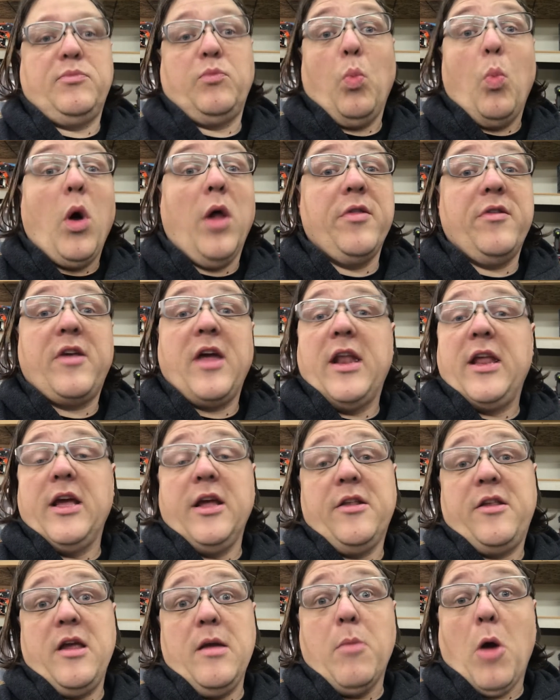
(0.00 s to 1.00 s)
One's getting a
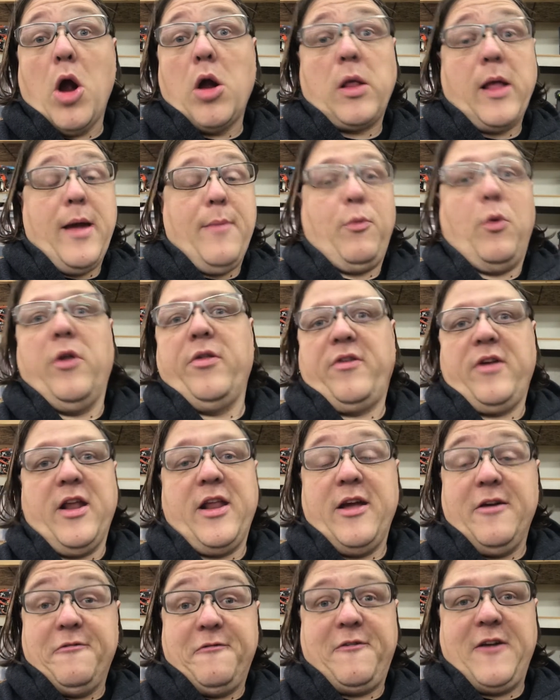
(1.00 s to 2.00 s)
T-bar clamp, one's
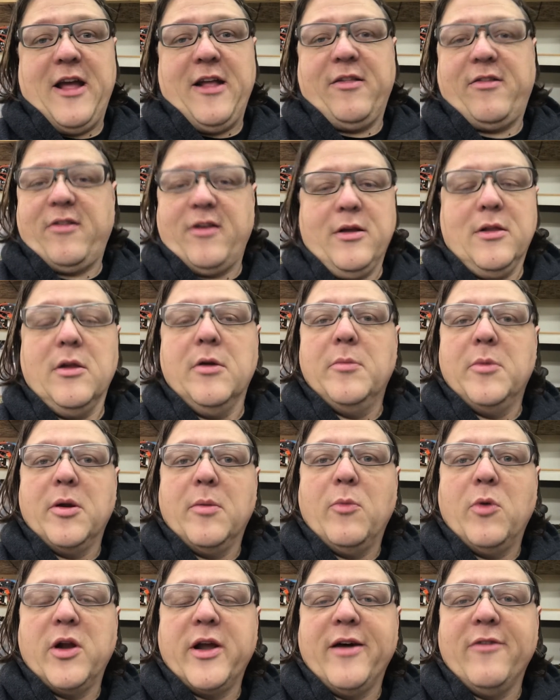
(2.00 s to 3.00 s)
getting a fancy
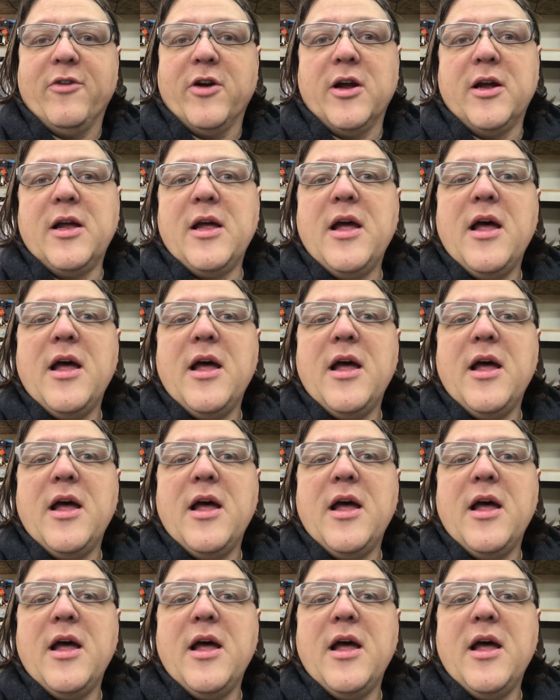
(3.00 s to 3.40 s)
aluminum, whatever.